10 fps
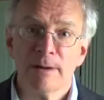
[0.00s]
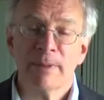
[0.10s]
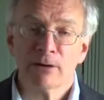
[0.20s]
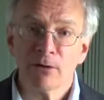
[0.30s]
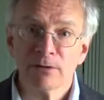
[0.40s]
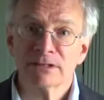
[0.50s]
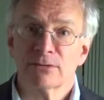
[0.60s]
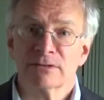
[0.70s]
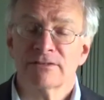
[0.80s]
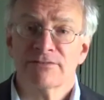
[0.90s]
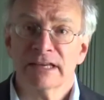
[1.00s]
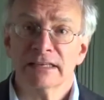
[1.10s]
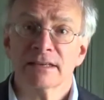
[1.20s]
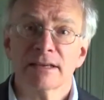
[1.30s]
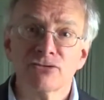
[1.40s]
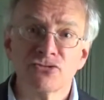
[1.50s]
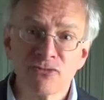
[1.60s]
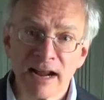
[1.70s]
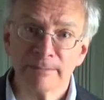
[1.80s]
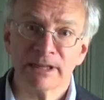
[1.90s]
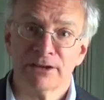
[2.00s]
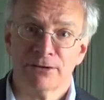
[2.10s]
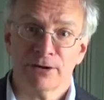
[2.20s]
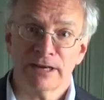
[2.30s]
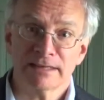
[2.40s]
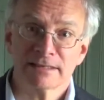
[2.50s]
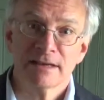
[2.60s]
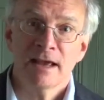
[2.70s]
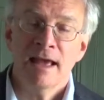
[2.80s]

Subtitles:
about all sorts of things, incredibly curious.